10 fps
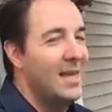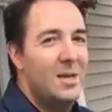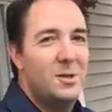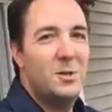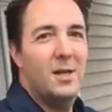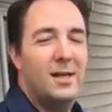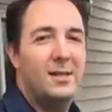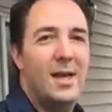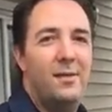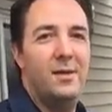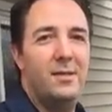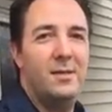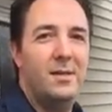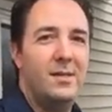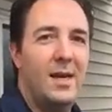So like I said, this
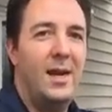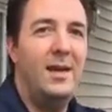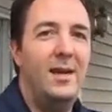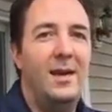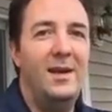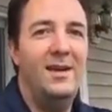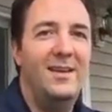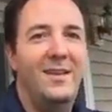is a